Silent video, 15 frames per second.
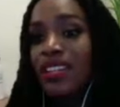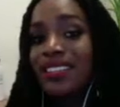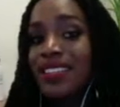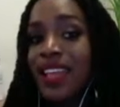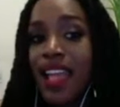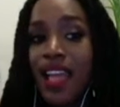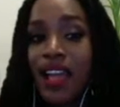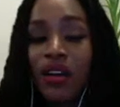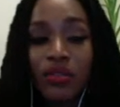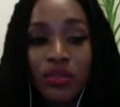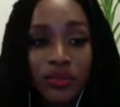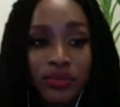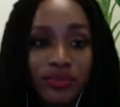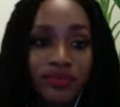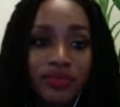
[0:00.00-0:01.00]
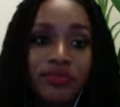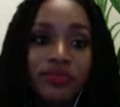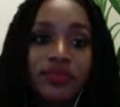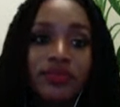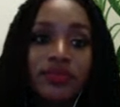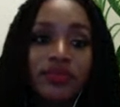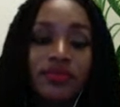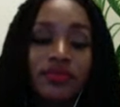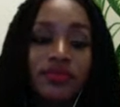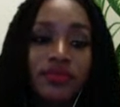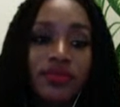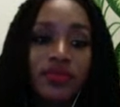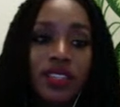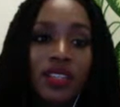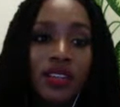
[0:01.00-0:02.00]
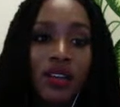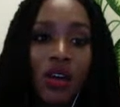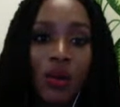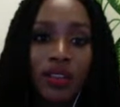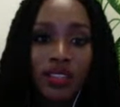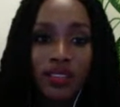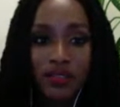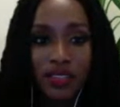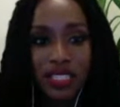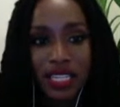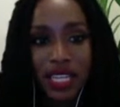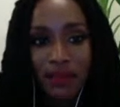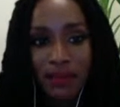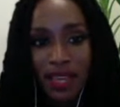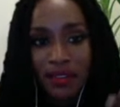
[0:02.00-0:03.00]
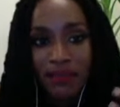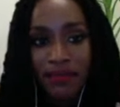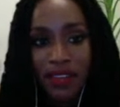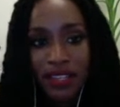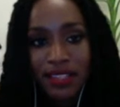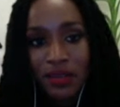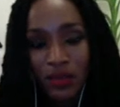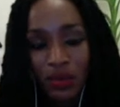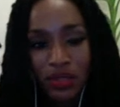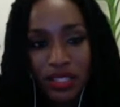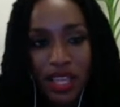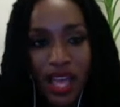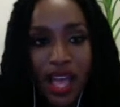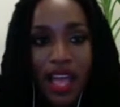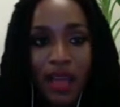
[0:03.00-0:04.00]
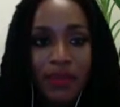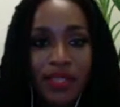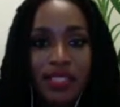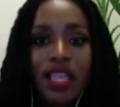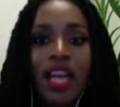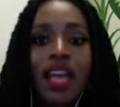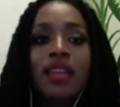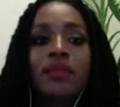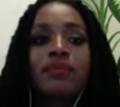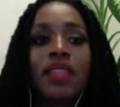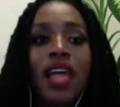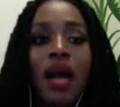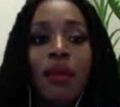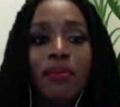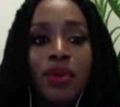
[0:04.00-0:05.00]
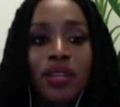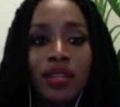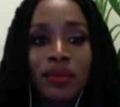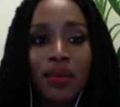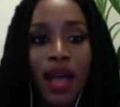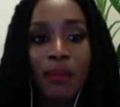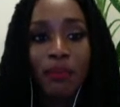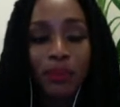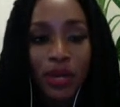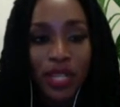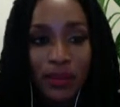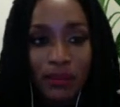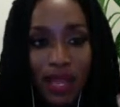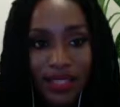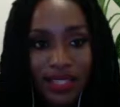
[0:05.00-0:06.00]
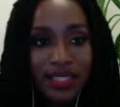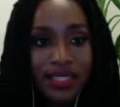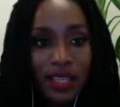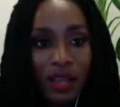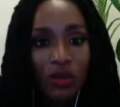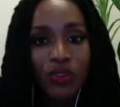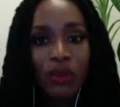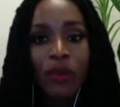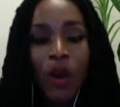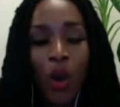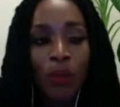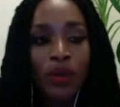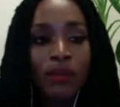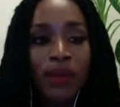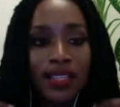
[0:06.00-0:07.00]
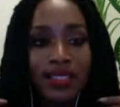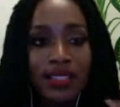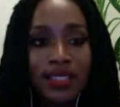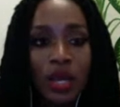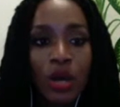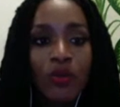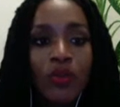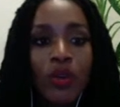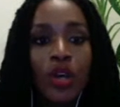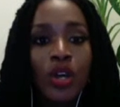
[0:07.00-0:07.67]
it down, and to see it manifest in real time, it's like I'm opening myself